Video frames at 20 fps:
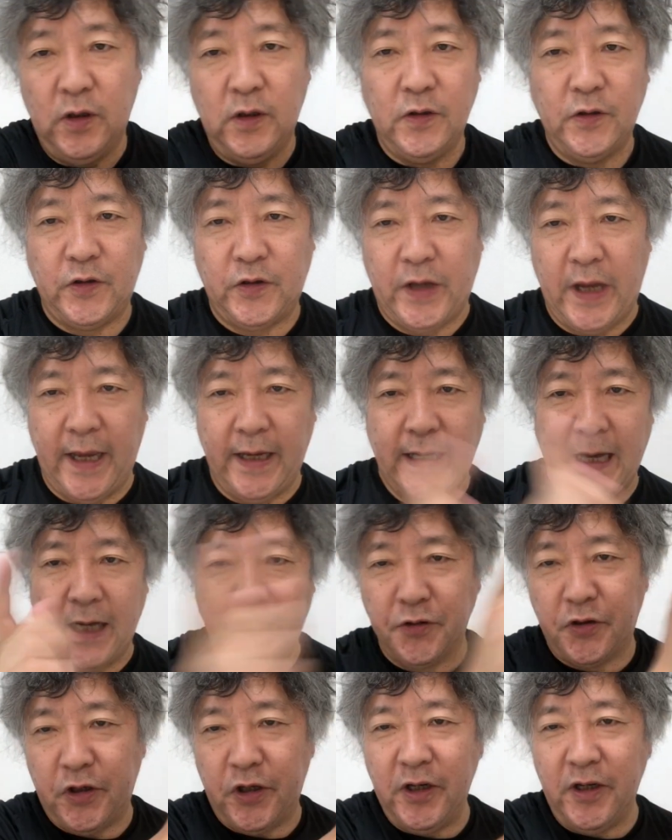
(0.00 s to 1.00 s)
Stay
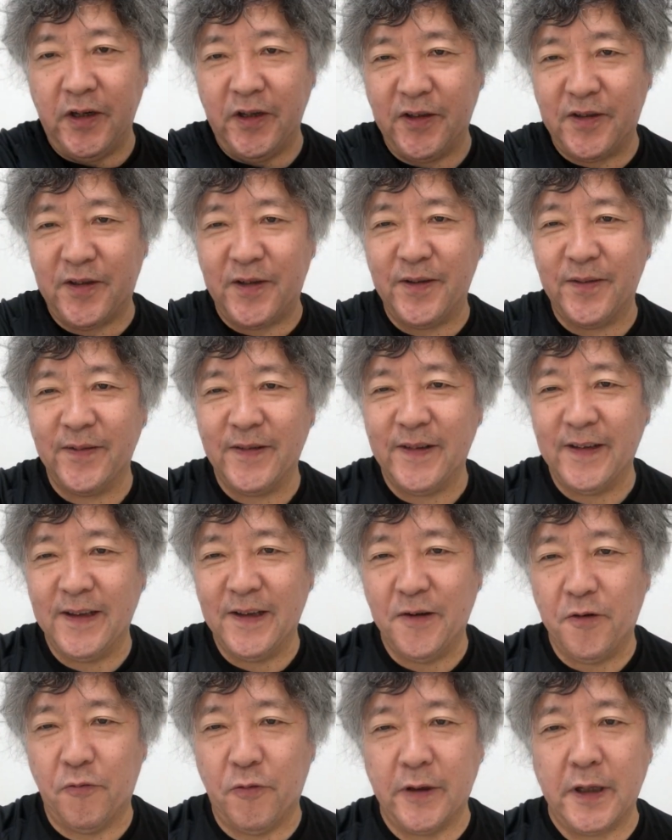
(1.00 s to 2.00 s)
antique,
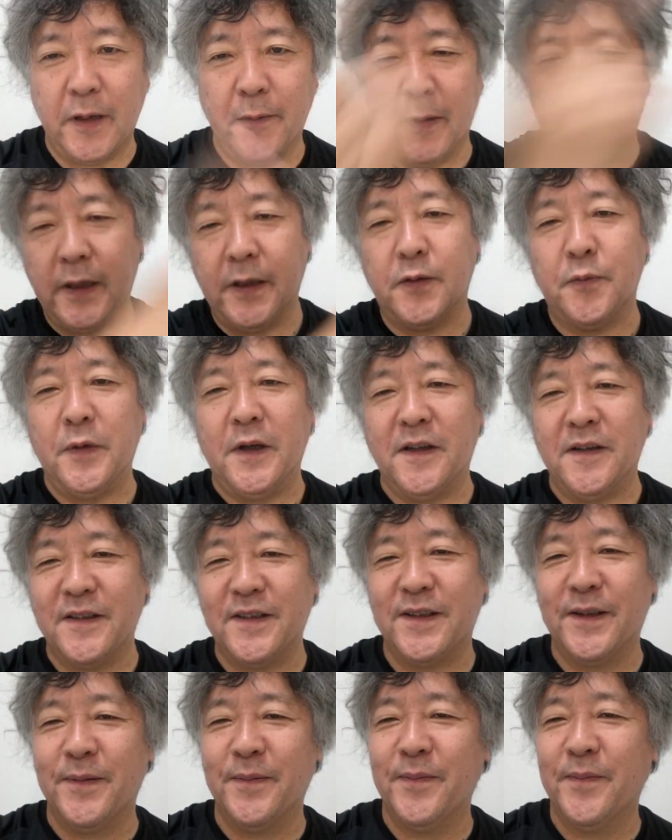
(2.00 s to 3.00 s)
whatever it
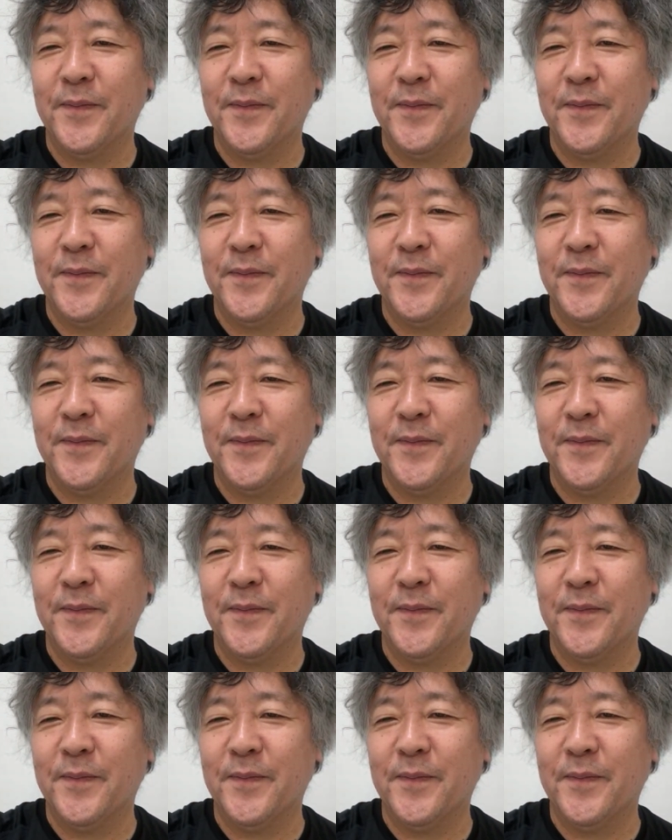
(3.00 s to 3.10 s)
means.